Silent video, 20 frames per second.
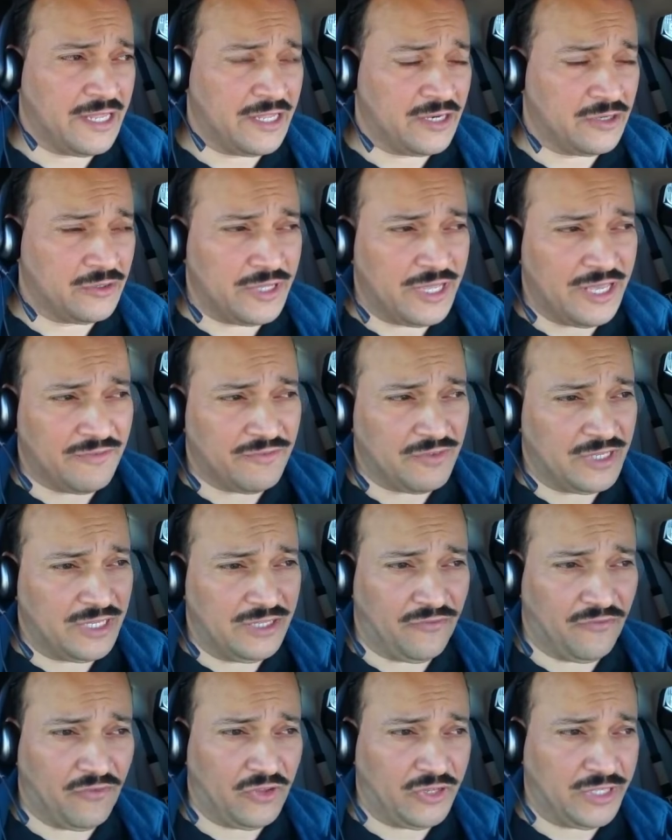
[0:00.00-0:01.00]
I don't have
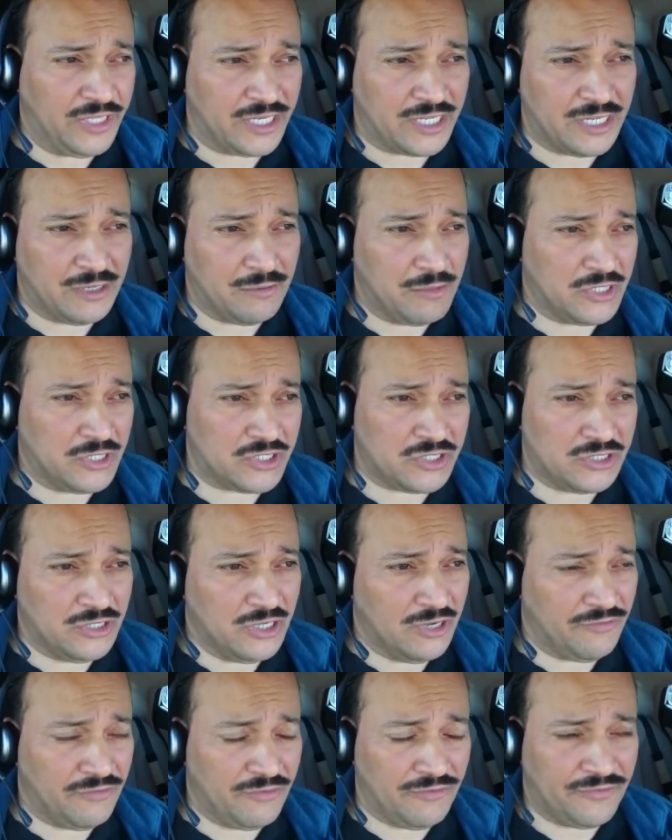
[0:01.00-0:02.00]
any affiliate commission
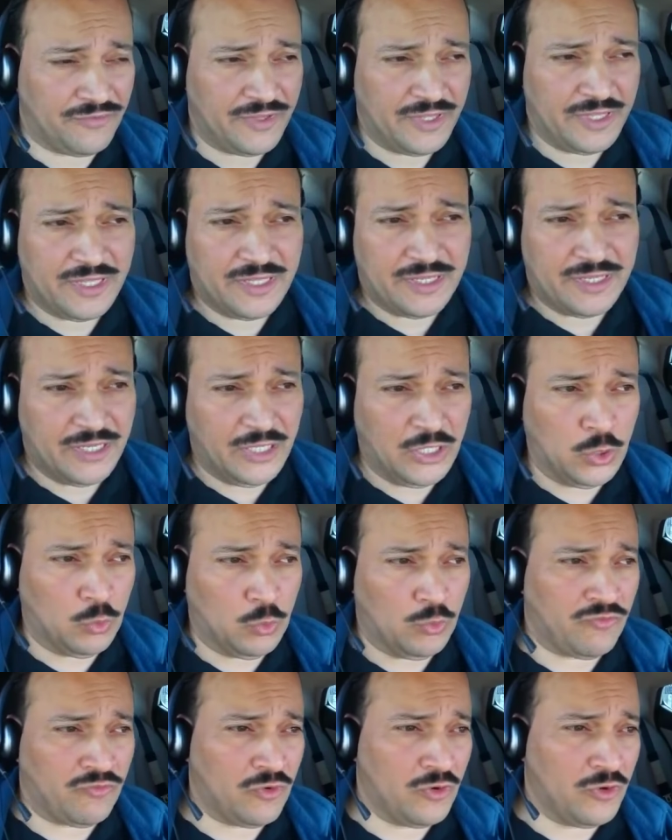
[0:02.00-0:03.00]
off of, you know,
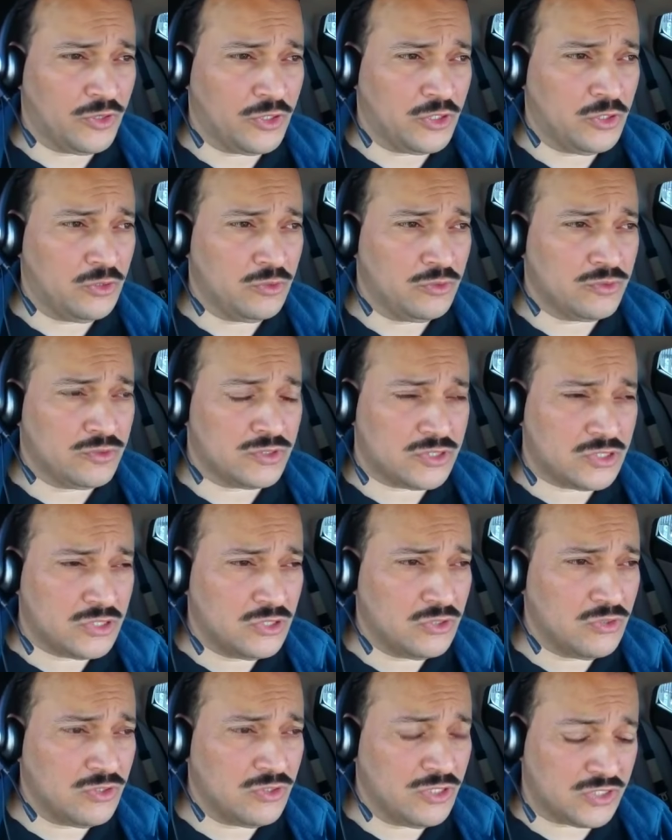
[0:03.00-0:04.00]
referring you
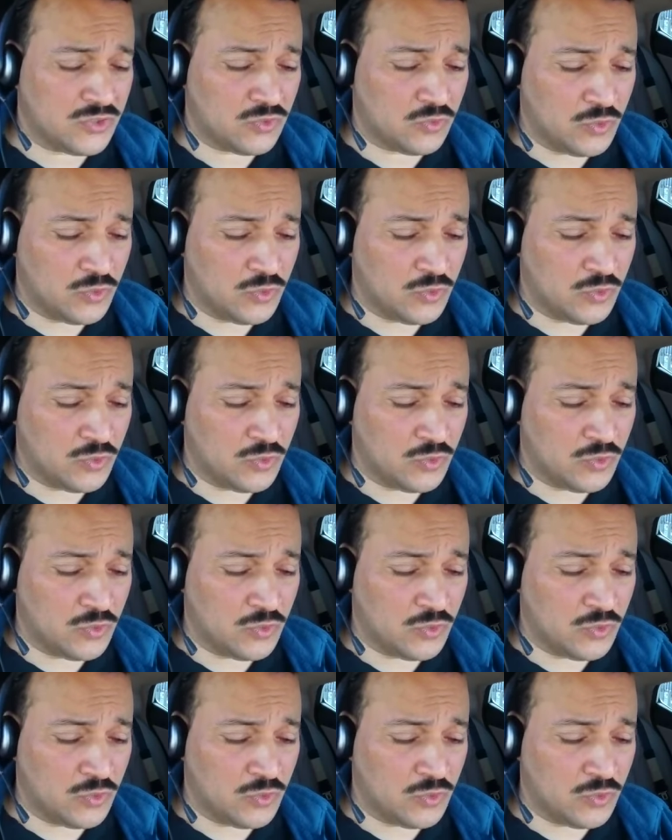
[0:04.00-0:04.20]
to this